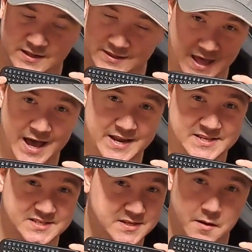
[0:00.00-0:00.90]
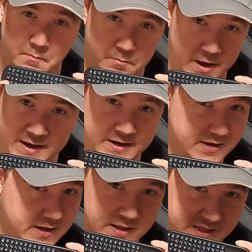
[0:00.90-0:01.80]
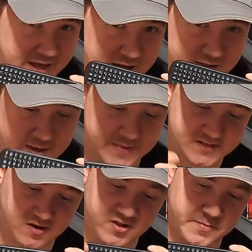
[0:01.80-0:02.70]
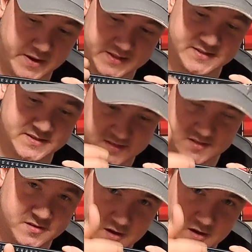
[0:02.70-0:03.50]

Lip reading: lattice button layout. That means all the buttons